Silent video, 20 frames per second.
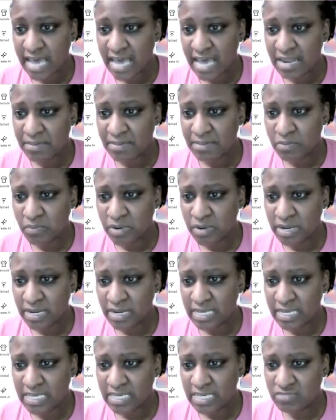It's got to be
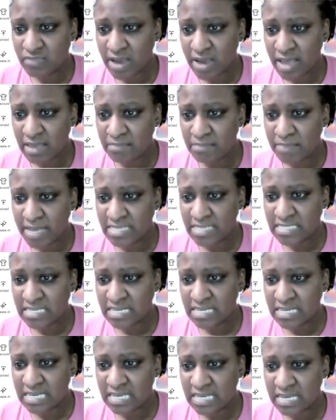one of these, right?
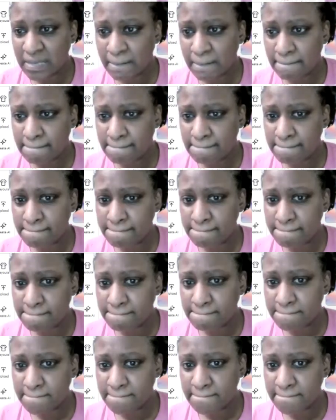Basic cut.
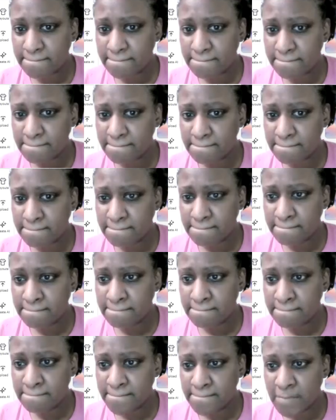
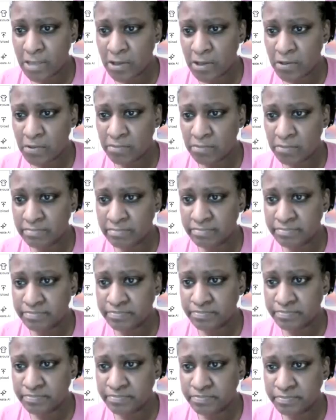No.
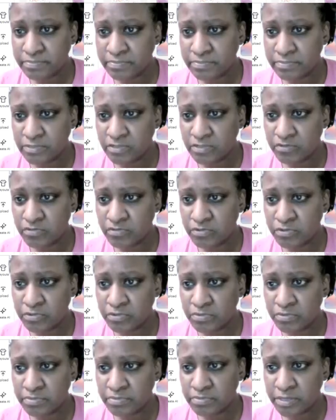
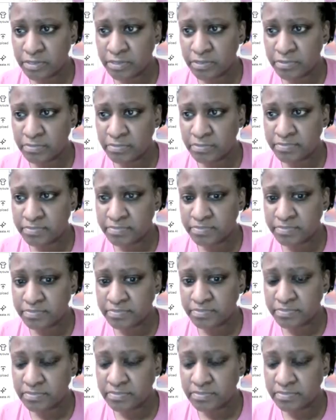Group, no.